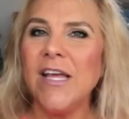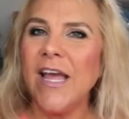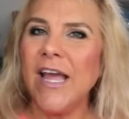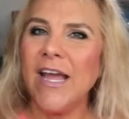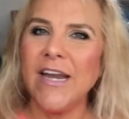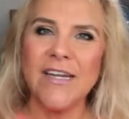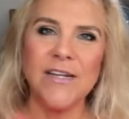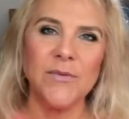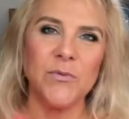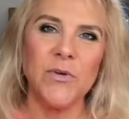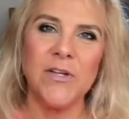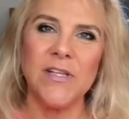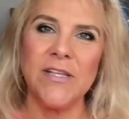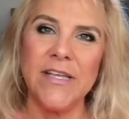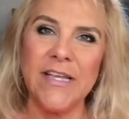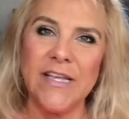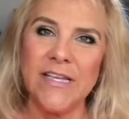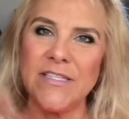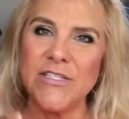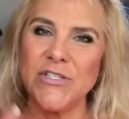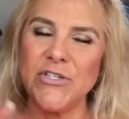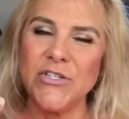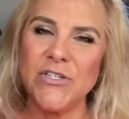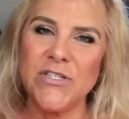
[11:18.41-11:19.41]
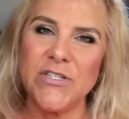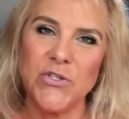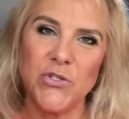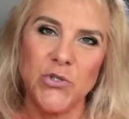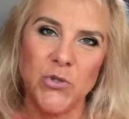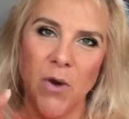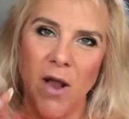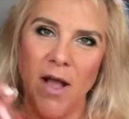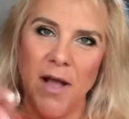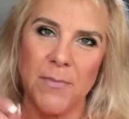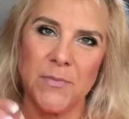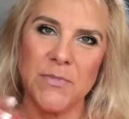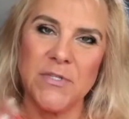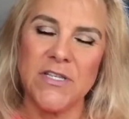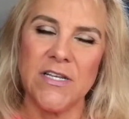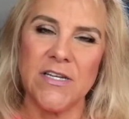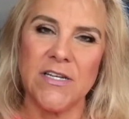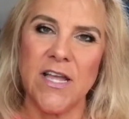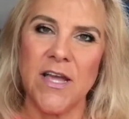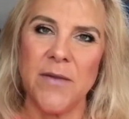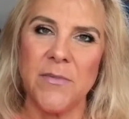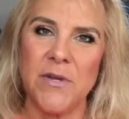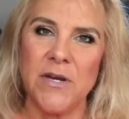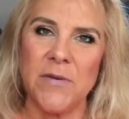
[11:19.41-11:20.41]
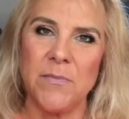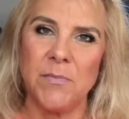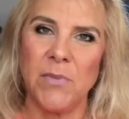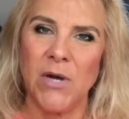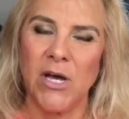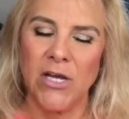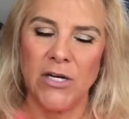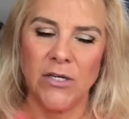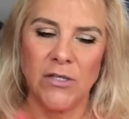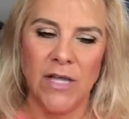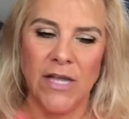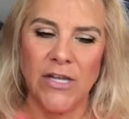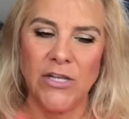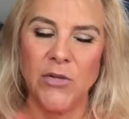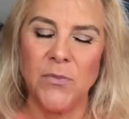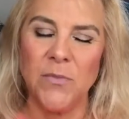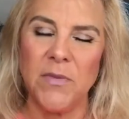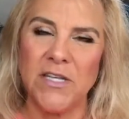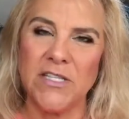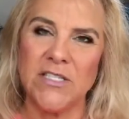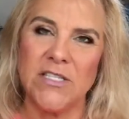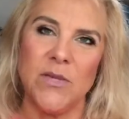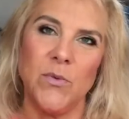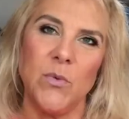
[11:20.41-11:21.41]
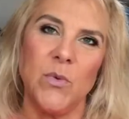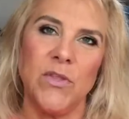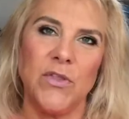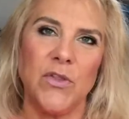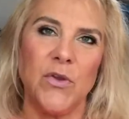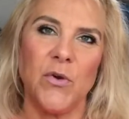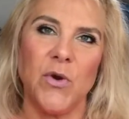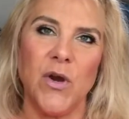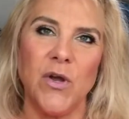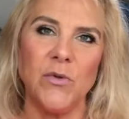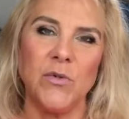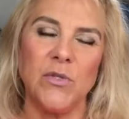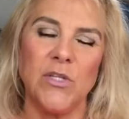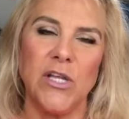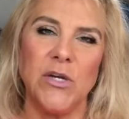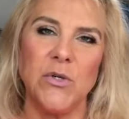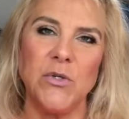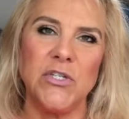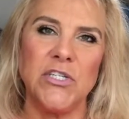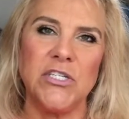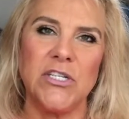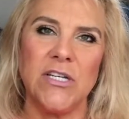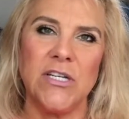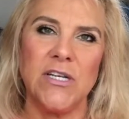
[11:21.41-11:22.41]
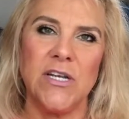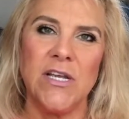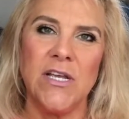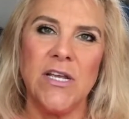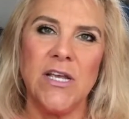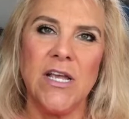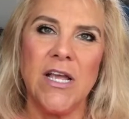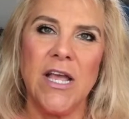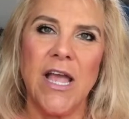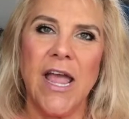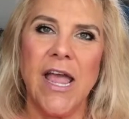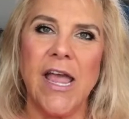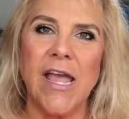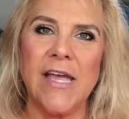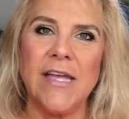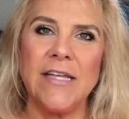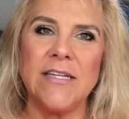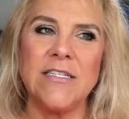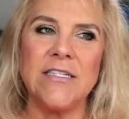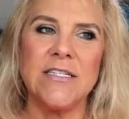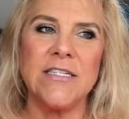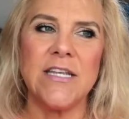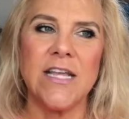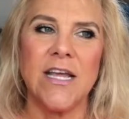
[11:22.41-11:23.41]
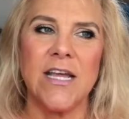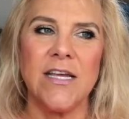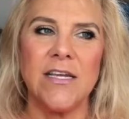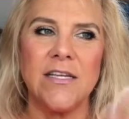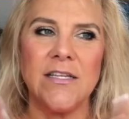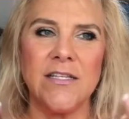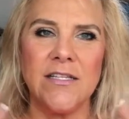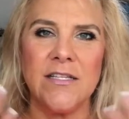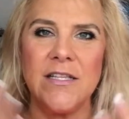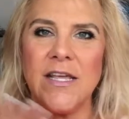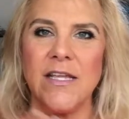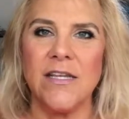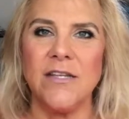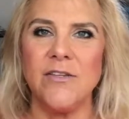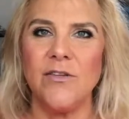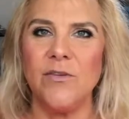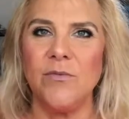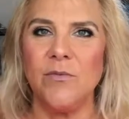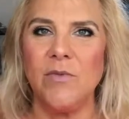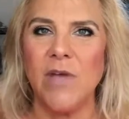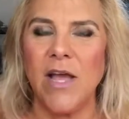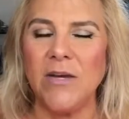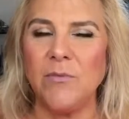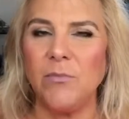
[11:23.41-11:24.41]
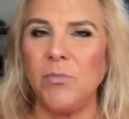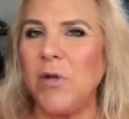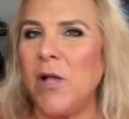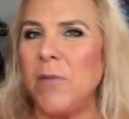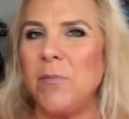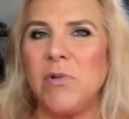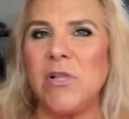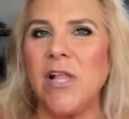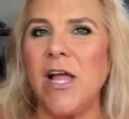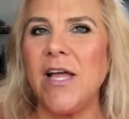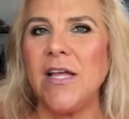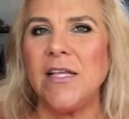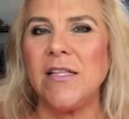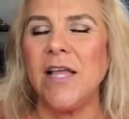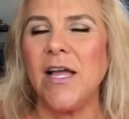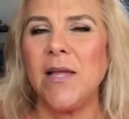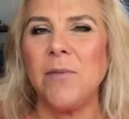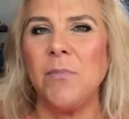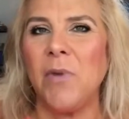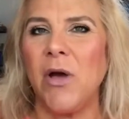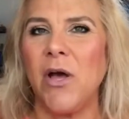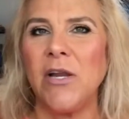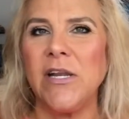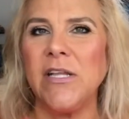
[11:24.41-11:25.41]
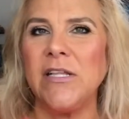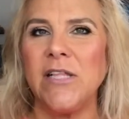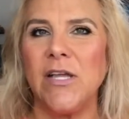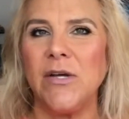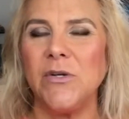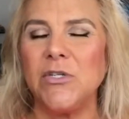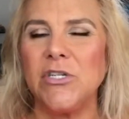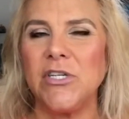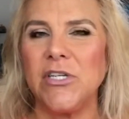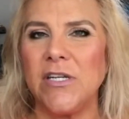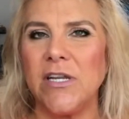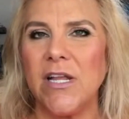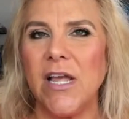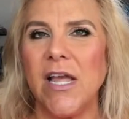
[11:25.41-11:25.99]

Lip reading: and it's just drops that come in a bottle, and you mix it with your own lotion and then apply it like body lotion.